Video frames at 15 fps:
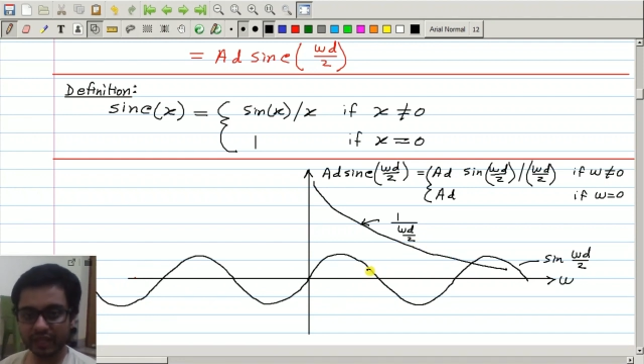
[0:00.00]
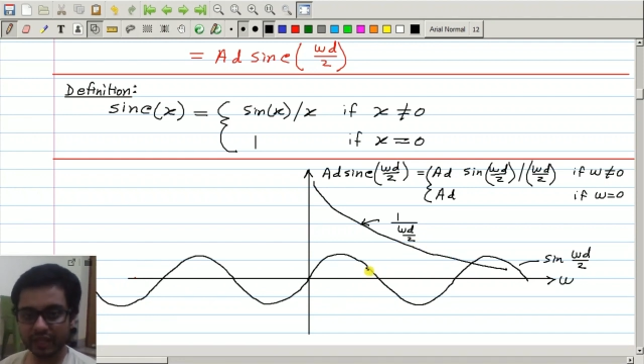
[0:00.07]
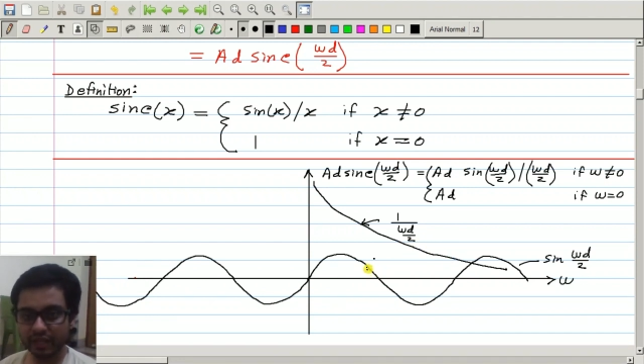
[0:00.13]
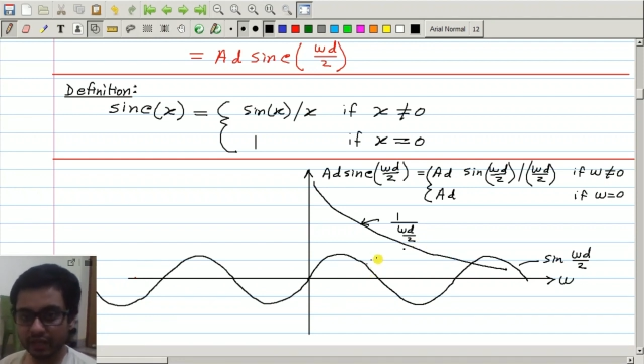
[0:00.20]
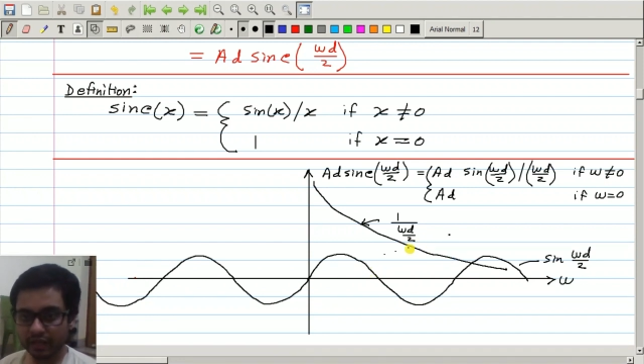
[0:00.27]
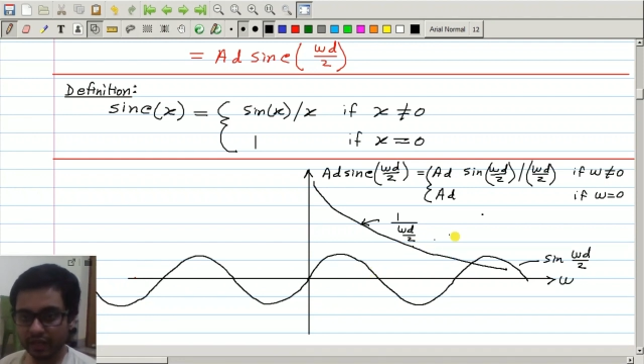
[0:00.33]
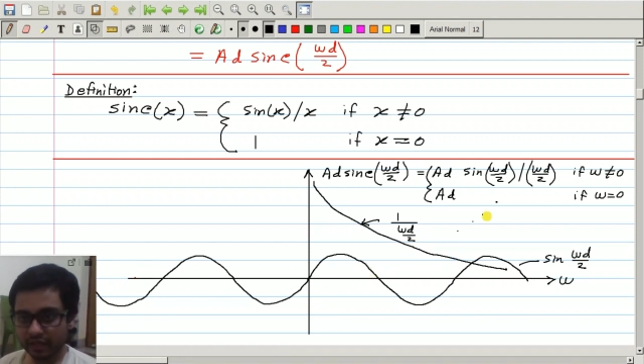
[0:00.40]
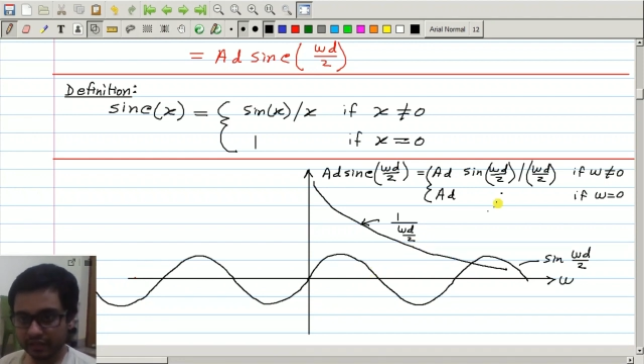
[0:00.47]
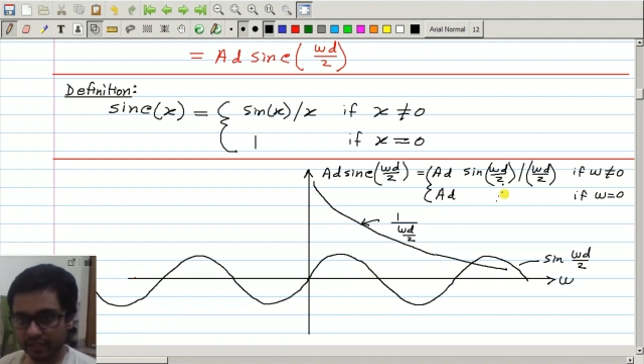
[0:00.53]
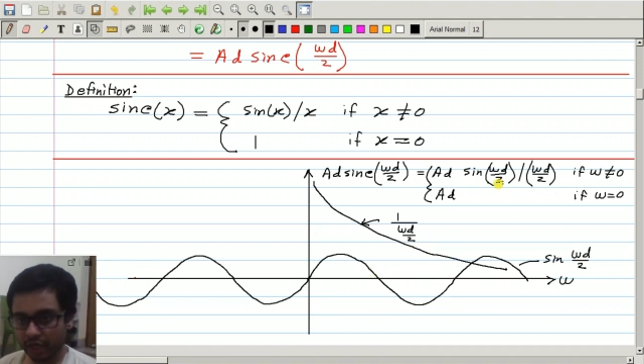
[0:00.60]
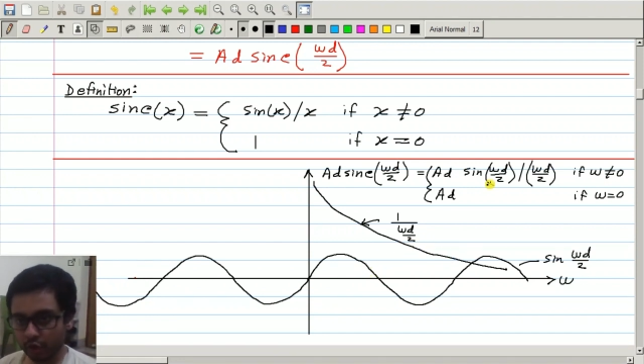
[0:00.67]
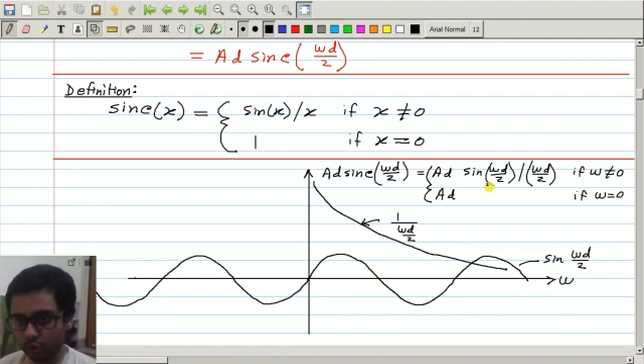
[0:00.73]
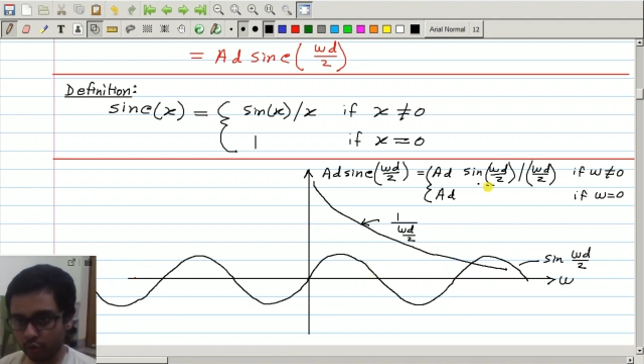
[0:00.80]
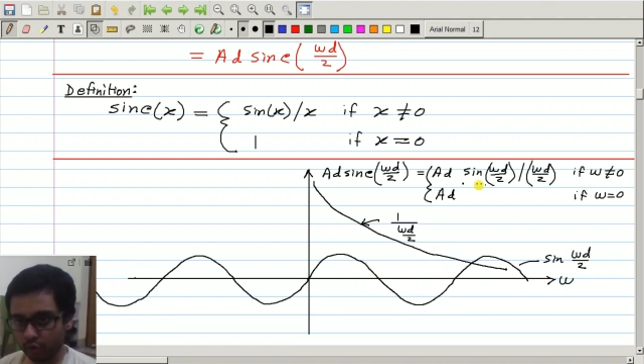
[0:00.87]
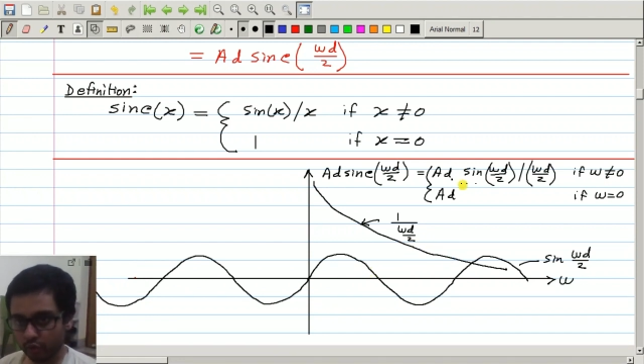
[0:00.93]
to
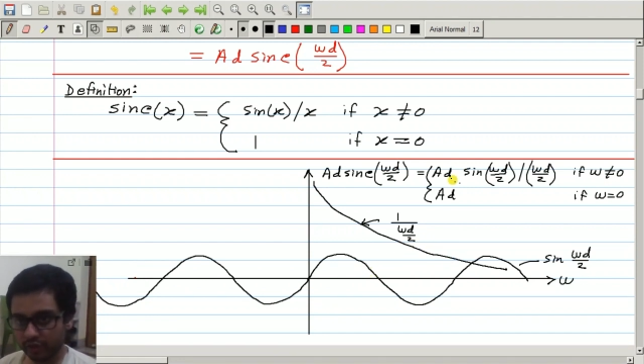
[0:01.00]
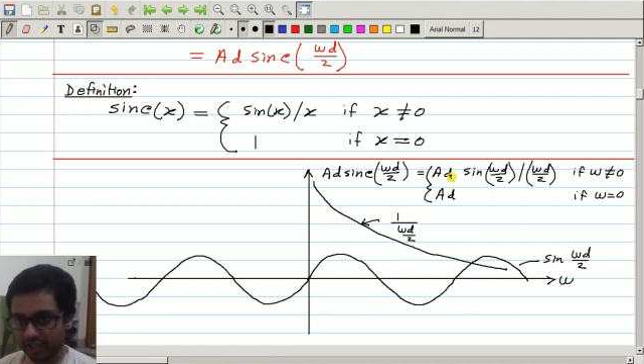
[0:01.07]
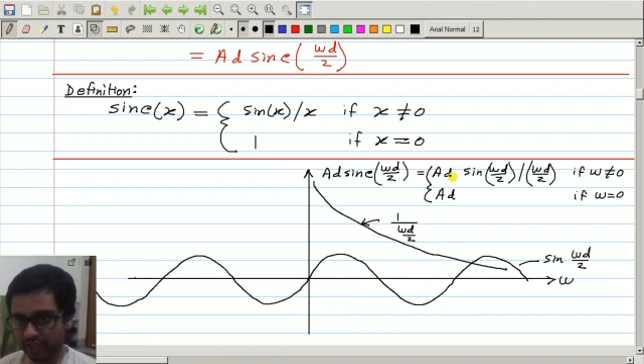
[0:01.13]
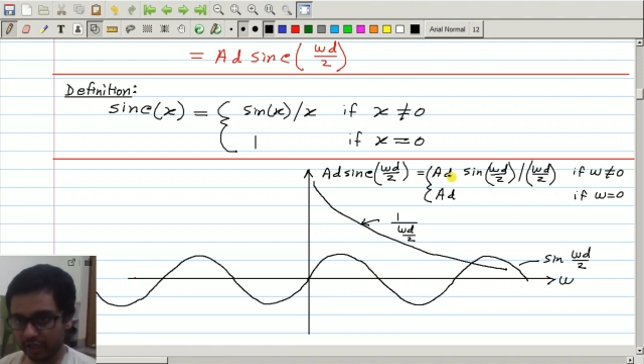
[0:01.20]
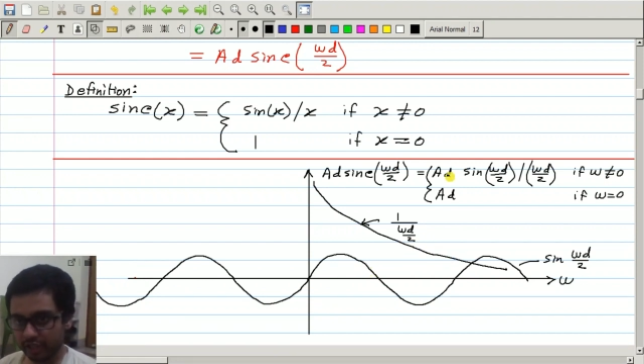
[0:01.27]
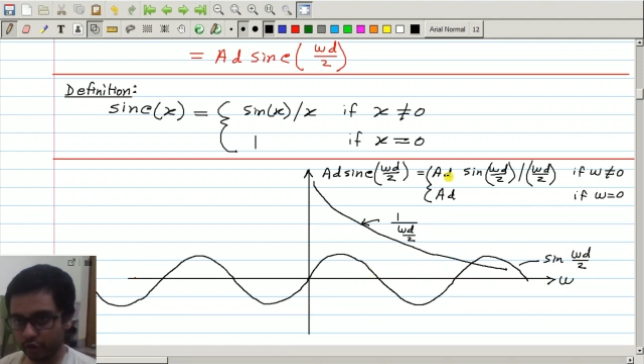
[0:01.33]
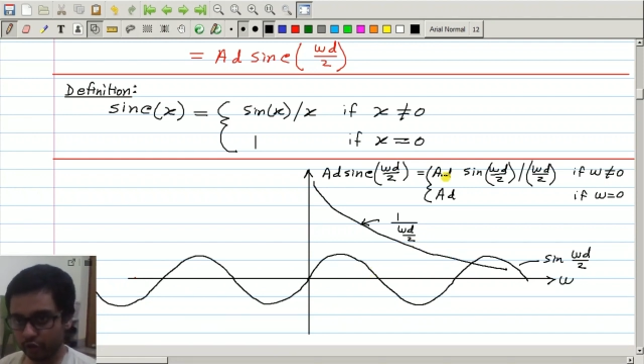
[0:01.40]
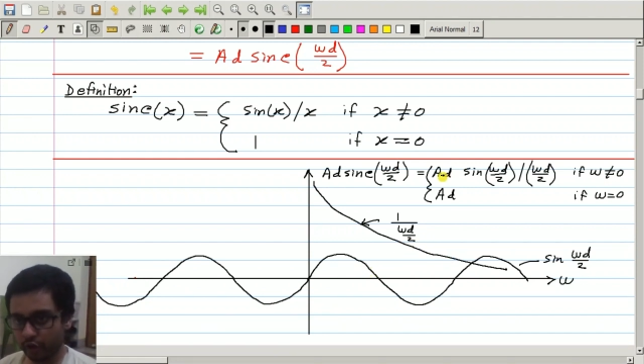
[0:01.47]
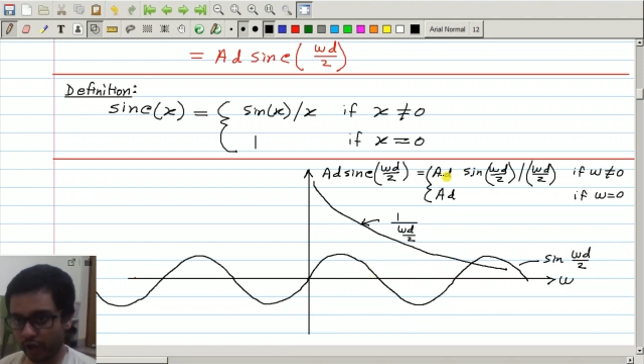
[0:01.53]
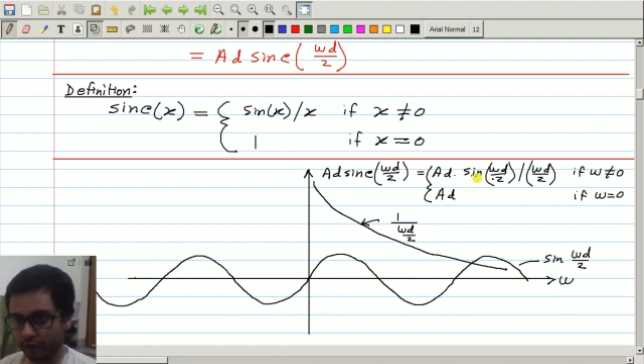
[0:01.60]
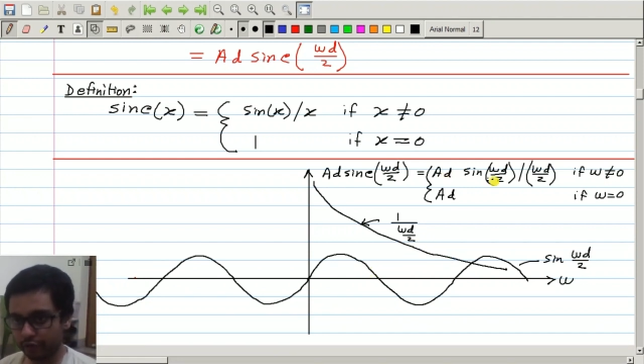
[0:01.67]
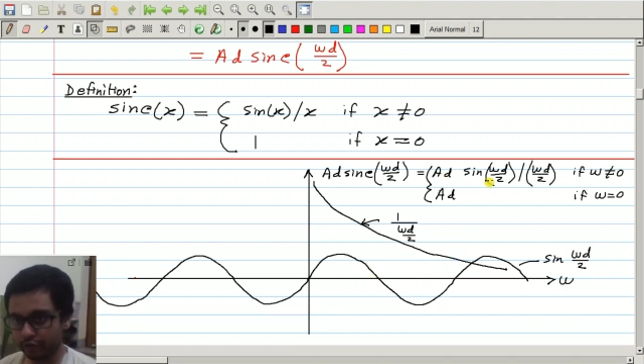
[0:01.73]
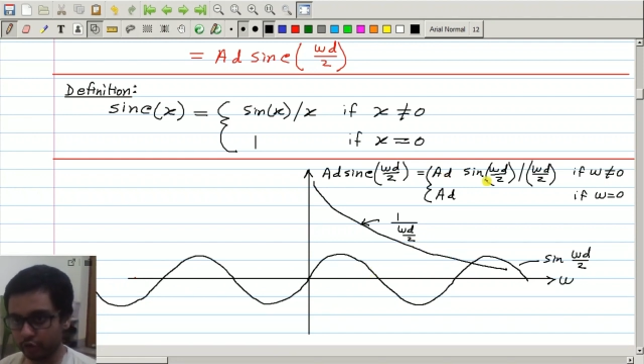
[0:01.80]
multiply these two,